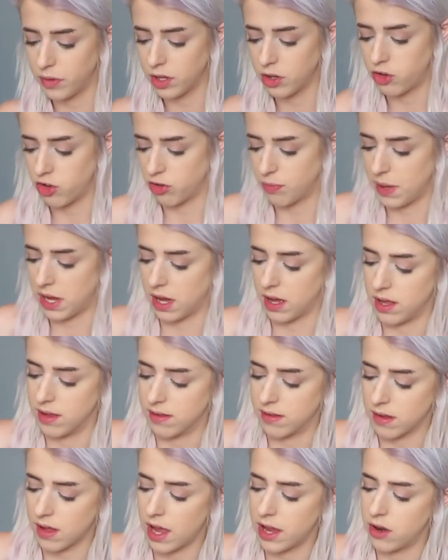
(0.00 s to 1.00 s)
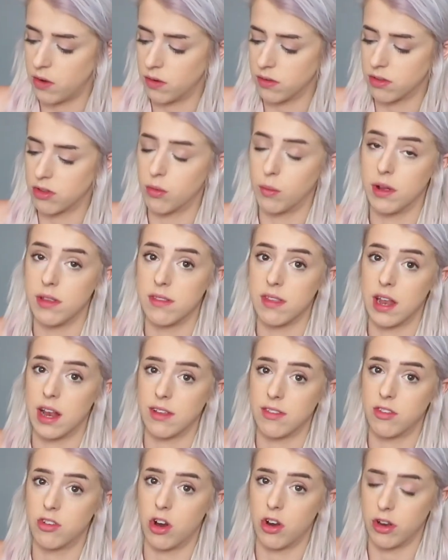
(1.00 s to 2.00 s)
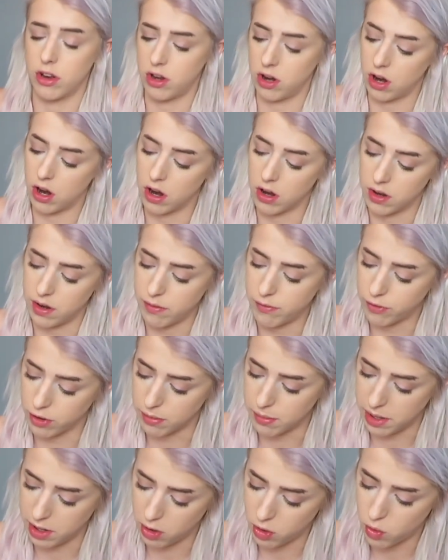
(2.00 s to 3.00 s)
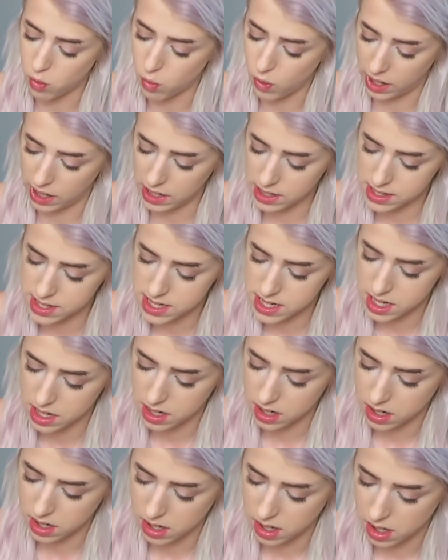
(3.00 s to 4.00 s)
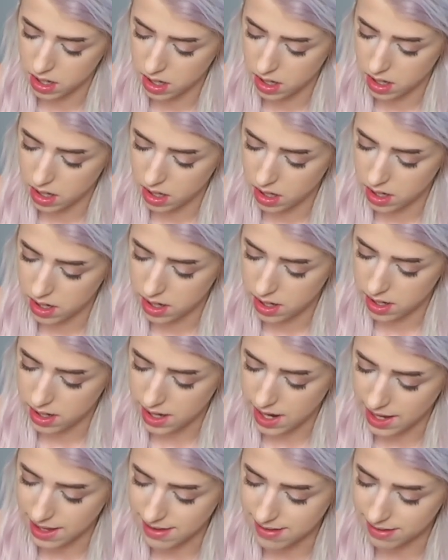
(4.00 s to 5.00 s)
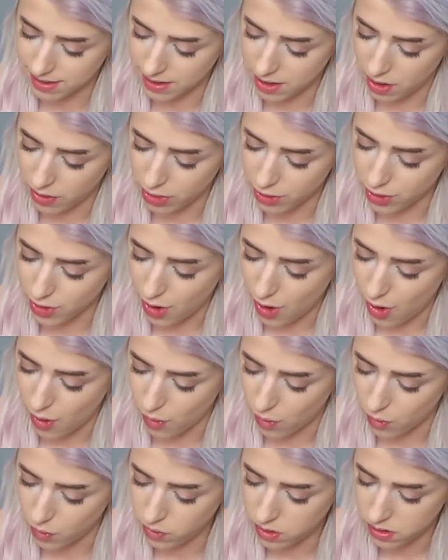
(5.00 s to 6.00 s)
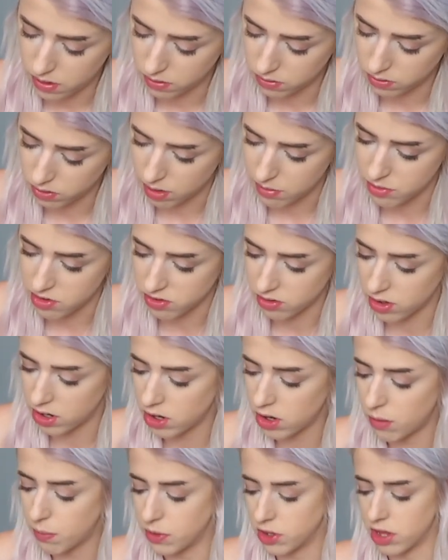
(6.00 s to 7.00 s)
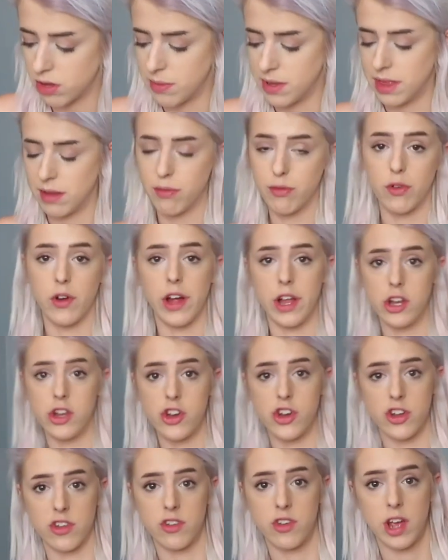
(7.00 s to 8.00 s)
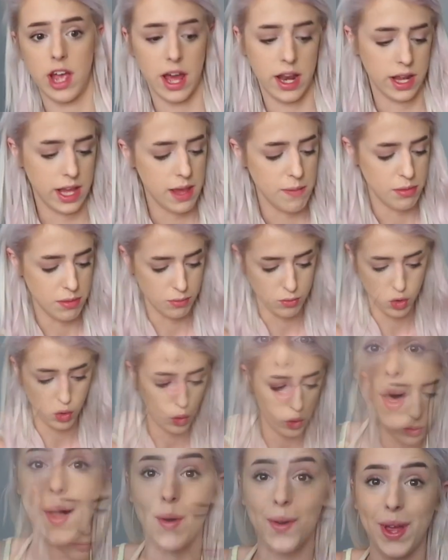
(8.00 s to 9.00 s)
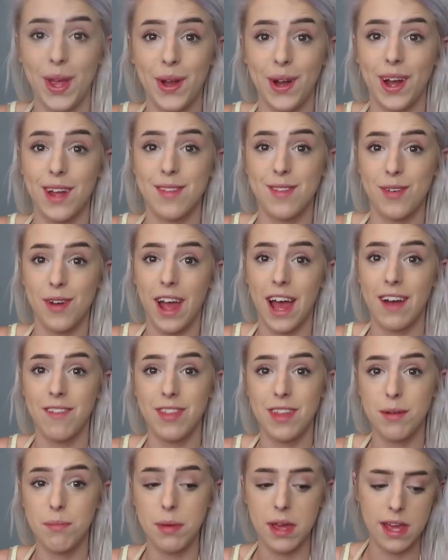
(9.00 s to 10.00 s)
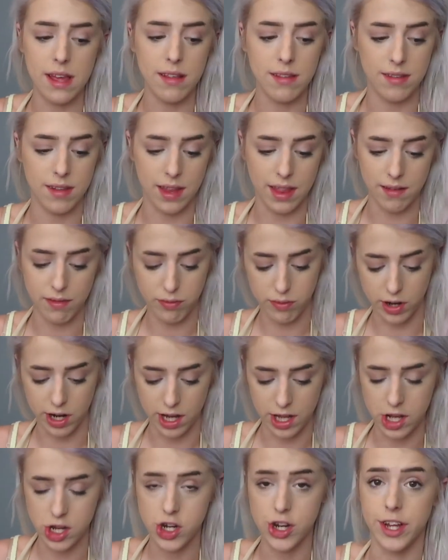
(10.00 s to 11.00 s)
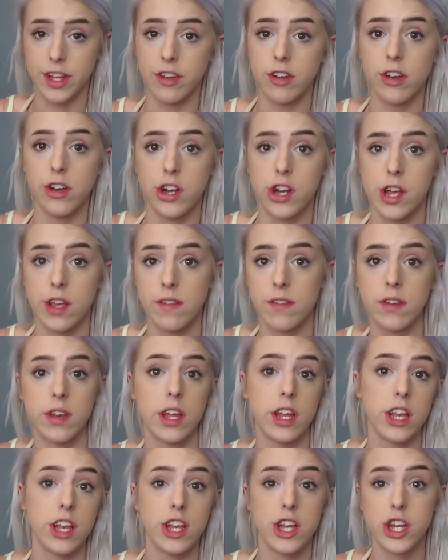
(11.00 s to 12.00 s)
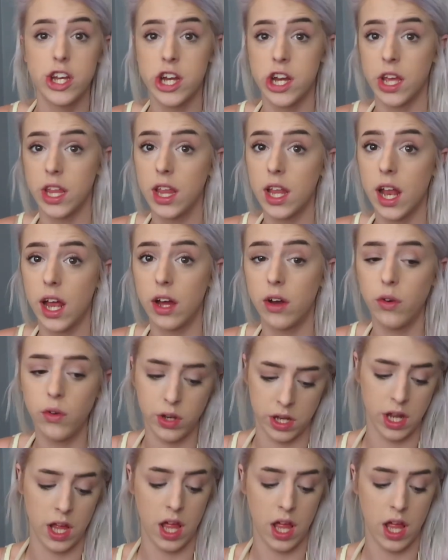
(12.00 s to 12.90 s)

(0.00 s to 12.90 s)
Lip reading: just because I noticed the ones that I started are already firming quite nicely on their own. So I'm just gonna go put them in the fridge just to kind of keep them cool. Okay guys, so I have the beaks in the fridge and they're just chilling out.